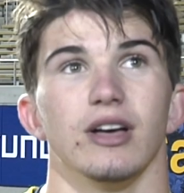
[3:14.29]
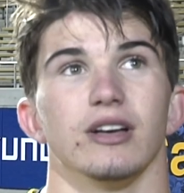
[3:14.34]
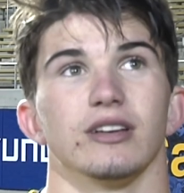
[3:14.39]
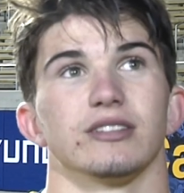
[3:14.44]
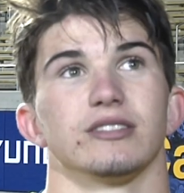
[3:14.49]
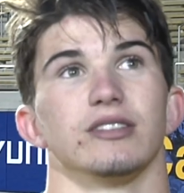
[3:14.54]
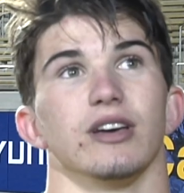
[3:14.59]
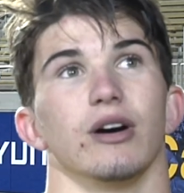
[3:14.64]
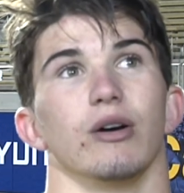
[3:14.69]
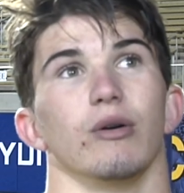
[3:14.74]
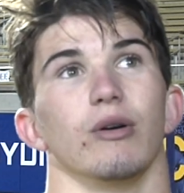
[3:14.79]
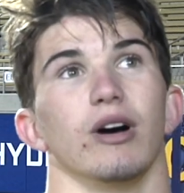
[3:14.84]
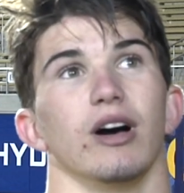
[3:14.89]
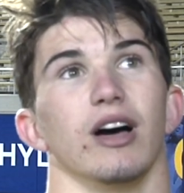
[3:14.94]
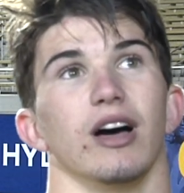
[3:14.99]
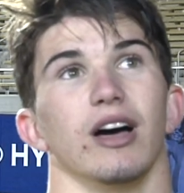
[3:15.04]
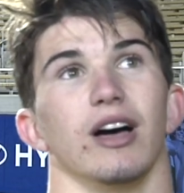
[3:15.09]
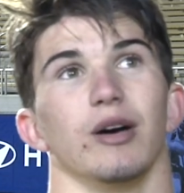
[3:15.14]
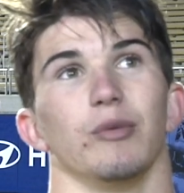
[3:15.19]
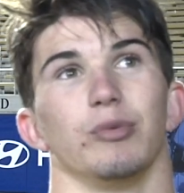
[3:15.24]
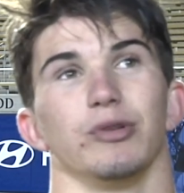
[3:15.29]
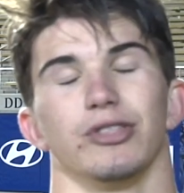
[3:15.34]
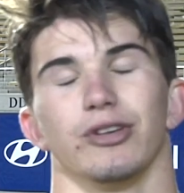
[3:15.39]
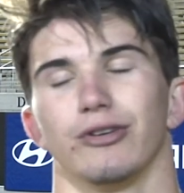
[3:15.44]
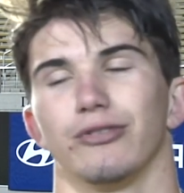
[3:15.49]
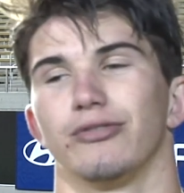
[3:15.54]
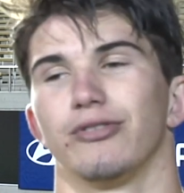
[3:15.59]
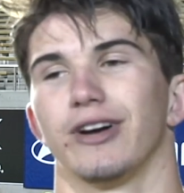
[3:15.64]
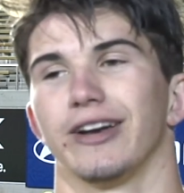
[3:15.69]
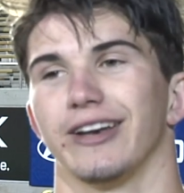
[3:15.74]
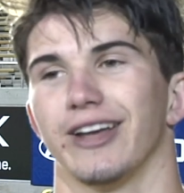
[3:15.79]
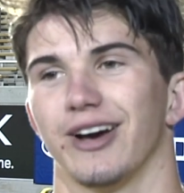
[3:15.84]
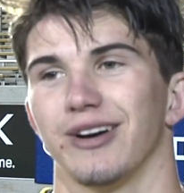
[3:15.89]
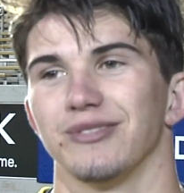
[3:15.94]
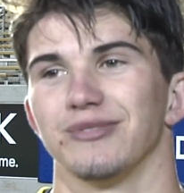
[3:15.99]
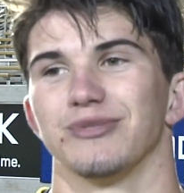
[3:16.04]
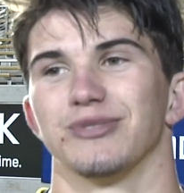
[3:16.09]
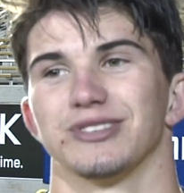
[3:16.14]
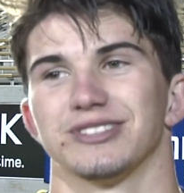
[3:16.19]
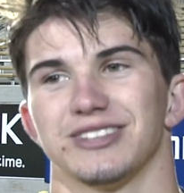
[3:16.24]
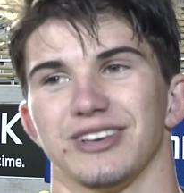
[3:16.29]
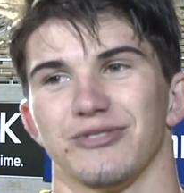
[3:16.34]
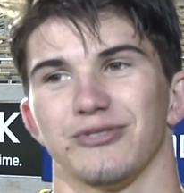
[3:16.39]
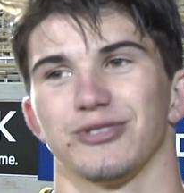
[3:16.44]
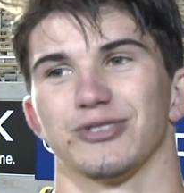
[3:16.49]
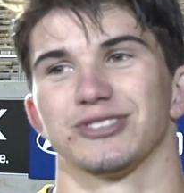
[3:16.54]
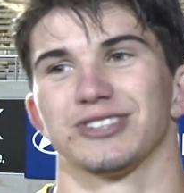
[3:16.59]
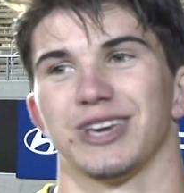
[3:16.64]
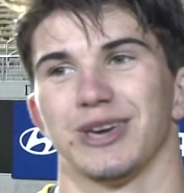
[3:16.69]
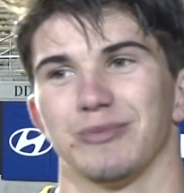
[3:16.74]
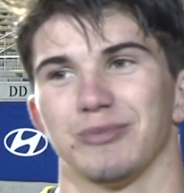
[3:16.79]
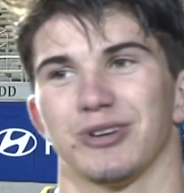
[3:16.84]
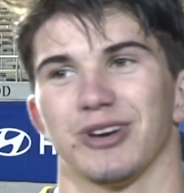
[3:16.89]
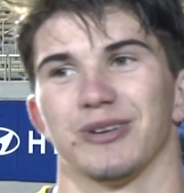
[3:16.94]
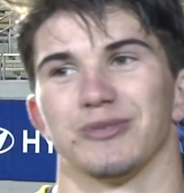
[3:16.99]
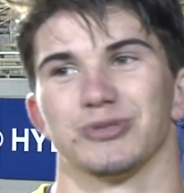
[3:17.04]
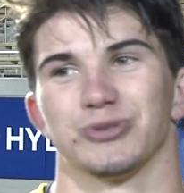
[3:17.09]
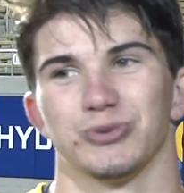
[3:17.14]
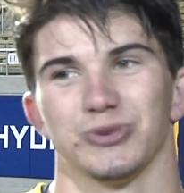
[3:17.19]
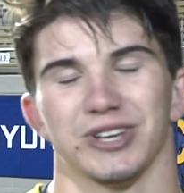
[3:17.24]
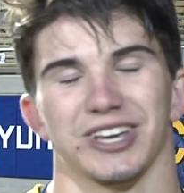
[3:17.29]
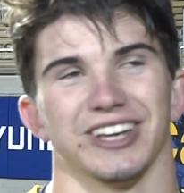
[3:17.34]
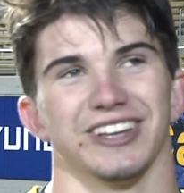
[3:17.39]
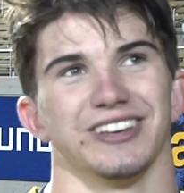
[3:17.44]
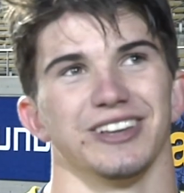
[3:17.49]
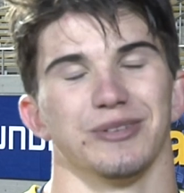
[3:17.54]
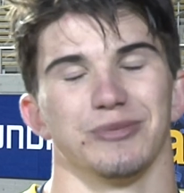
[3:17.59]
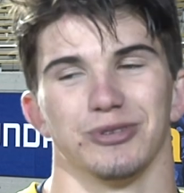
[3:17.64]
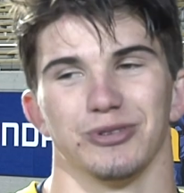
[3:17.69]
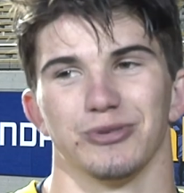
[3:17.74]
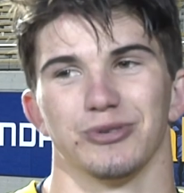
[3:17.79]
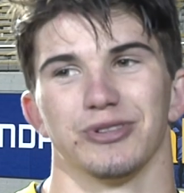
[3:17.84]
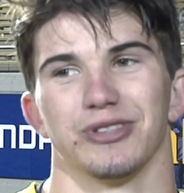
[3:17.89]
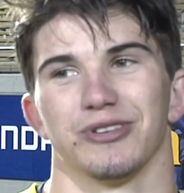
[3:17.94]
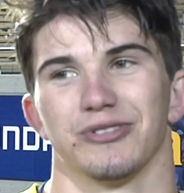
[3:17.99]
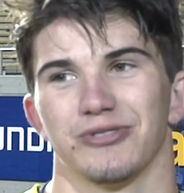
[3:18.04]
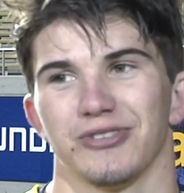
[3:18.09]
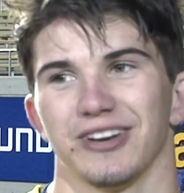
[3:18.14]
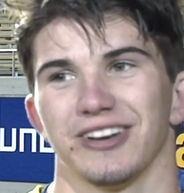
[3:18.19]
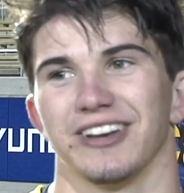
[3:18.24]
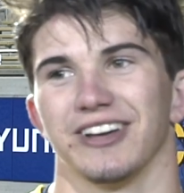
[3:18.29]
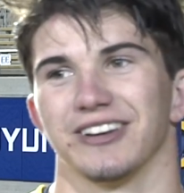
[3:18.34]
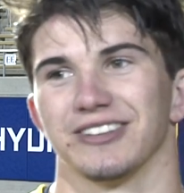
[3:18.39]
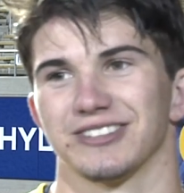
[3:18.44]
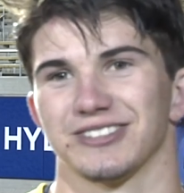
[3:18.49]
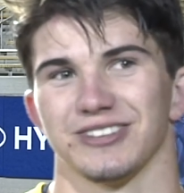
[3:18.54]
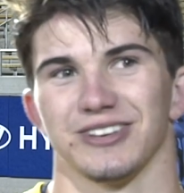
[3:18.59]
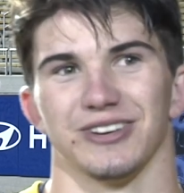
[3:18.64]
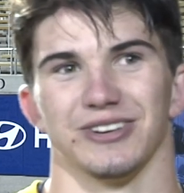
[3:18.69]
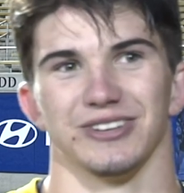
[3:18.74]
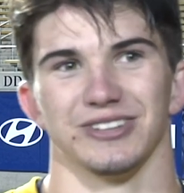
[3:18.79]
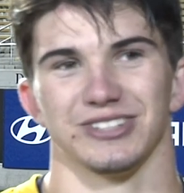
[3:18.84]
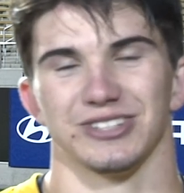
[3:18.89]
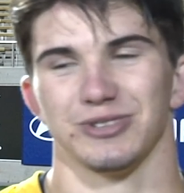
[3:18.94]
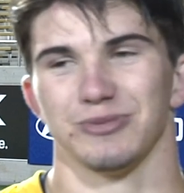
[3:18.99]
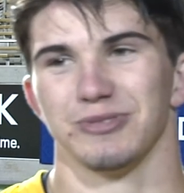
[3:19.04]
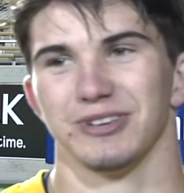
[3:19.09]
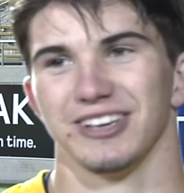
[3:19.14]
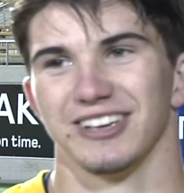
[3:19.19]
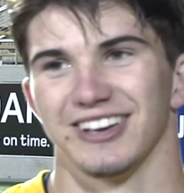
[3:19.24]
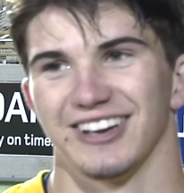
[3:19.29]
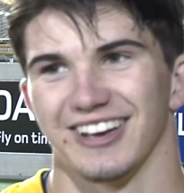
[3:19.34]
So, but they'll find out once that first game comes and we get a W. Well, they'll find out. So it should be,